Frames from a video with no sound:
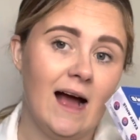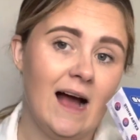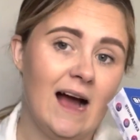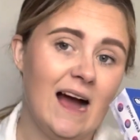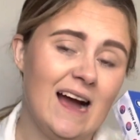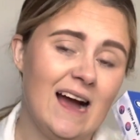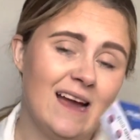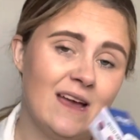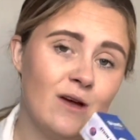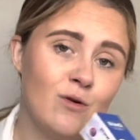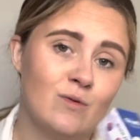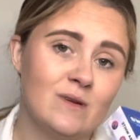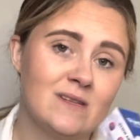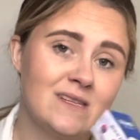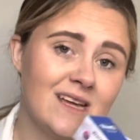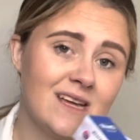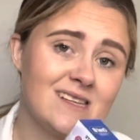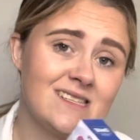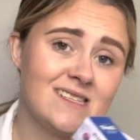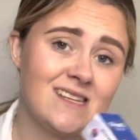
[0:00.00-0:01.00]
I always
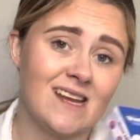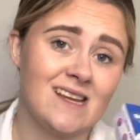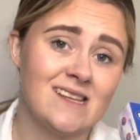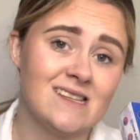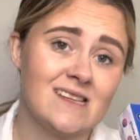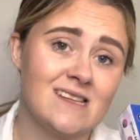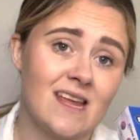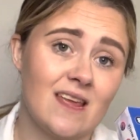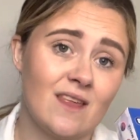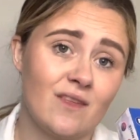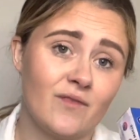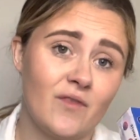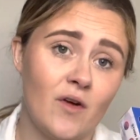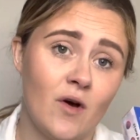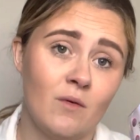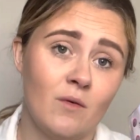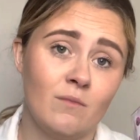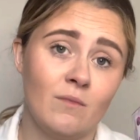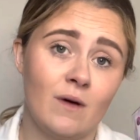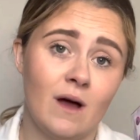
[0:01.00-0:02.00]
get stained teeth
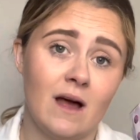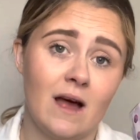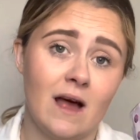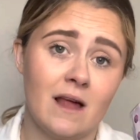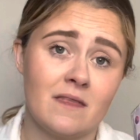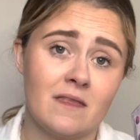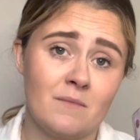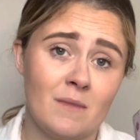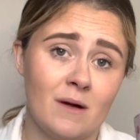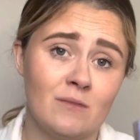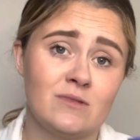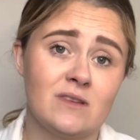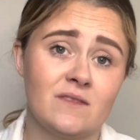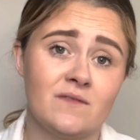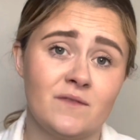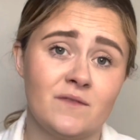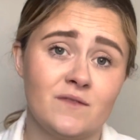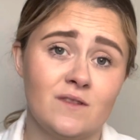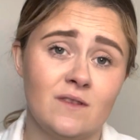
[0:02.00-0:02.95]
from the amount of